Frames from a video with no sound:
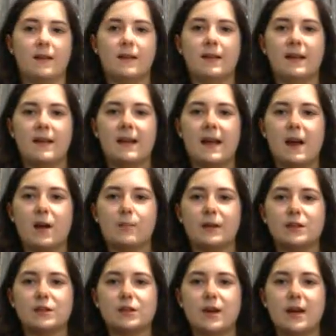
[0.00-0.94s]
in how
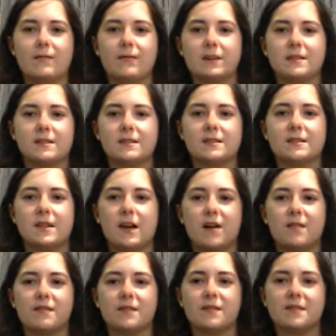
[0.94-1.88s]
much you're having to
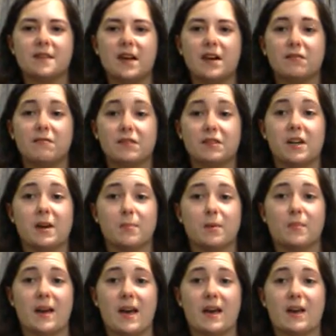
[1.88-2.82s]
stuff inside of your diaper
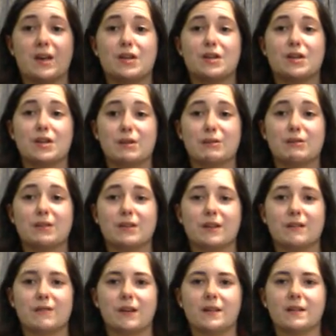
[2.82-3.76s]
bag? Huge
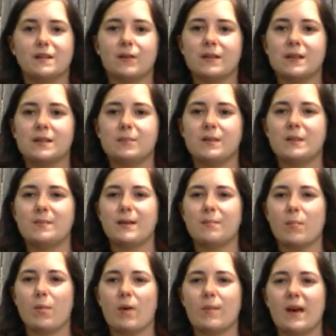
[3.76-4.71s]
difference. So this would be
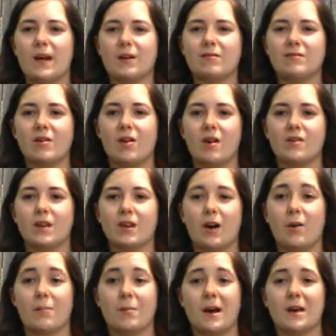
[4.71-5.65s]
more better for on the
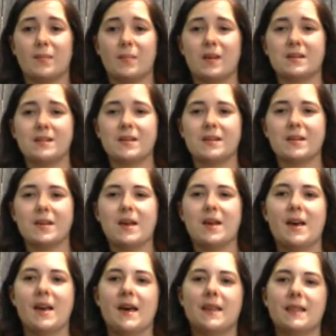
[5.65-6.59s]
go, my opinion,
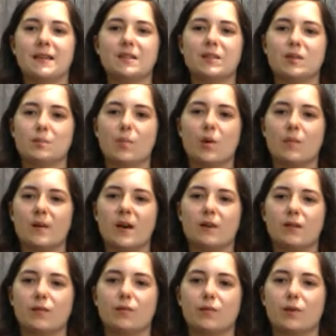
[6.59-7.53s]
and this is more
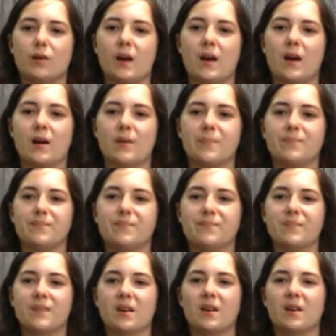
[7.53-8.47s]
better for
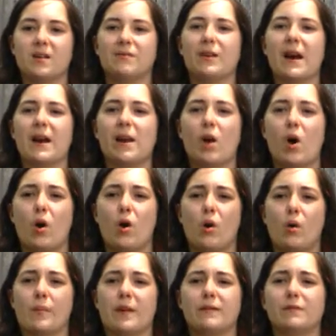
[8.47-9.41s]
at
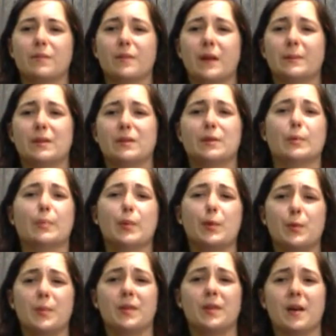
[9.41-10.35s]
home and for babies who
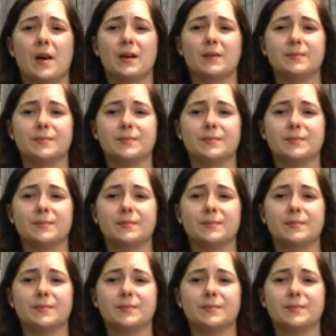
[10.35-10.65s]
poop a lot.